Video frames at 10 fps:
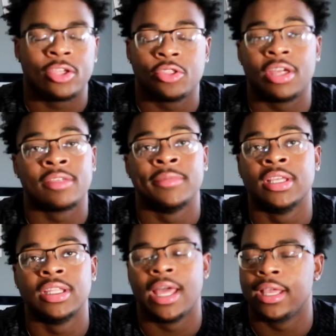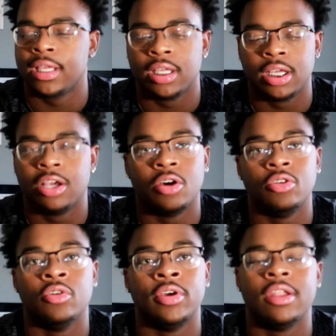Trust me, like, go
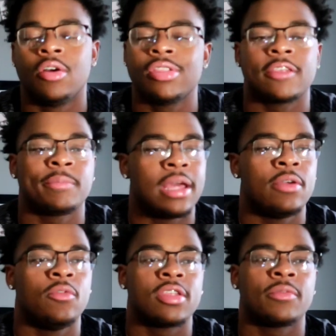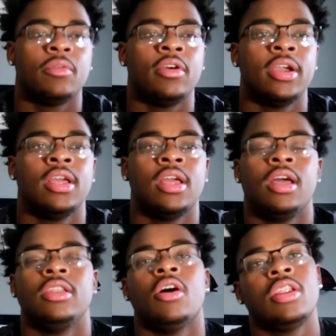do it. Don't just play one sport.
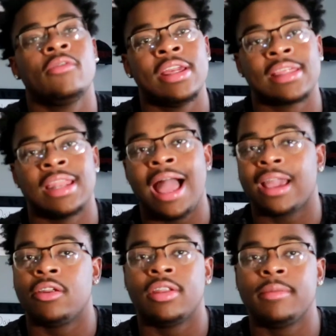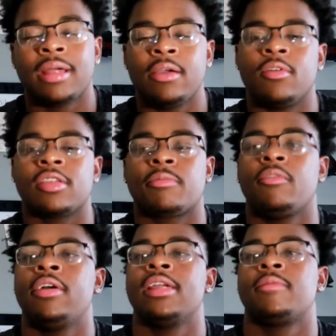The only reason I could only play one
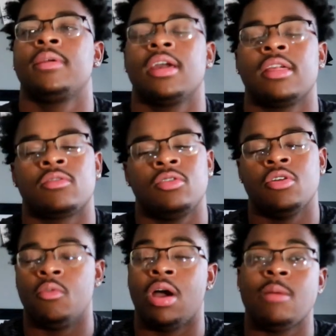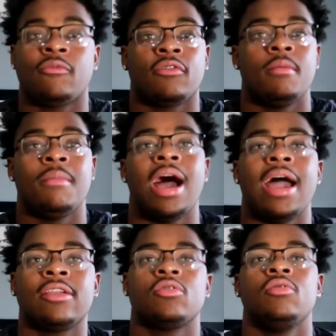sport is because, you know, where I'm from, my
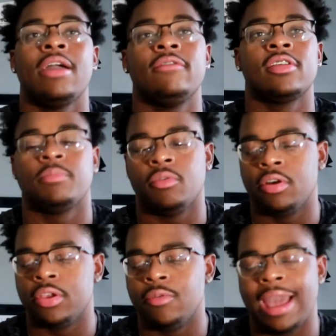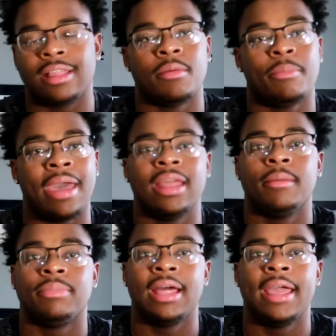high school, every sport you had to pay
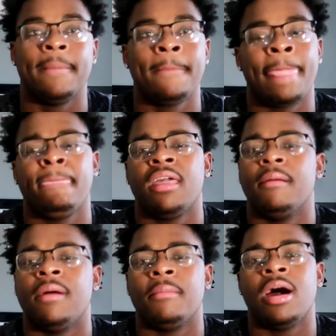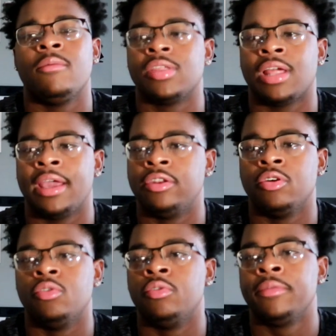to play it. And my mom was like,
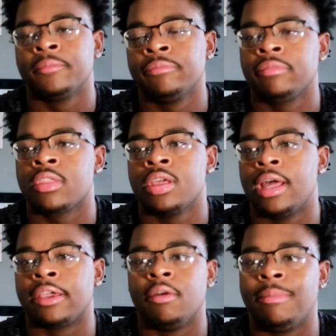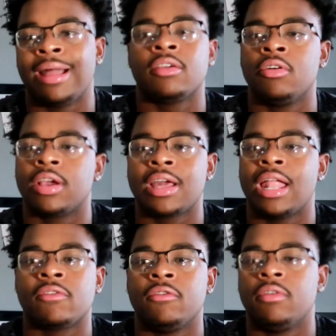dude, like, you're about to go to
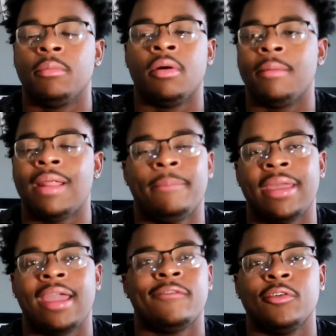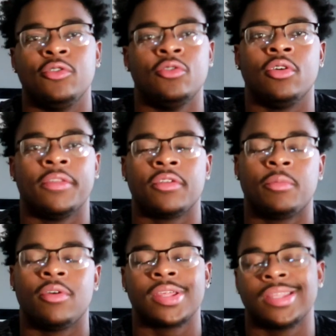college for football. I'm not paying for you to do no other
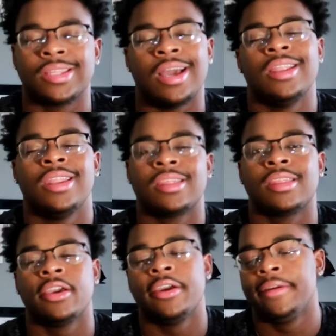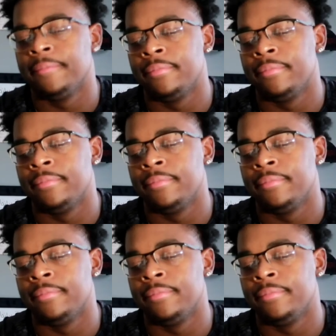sports because it's not necessary.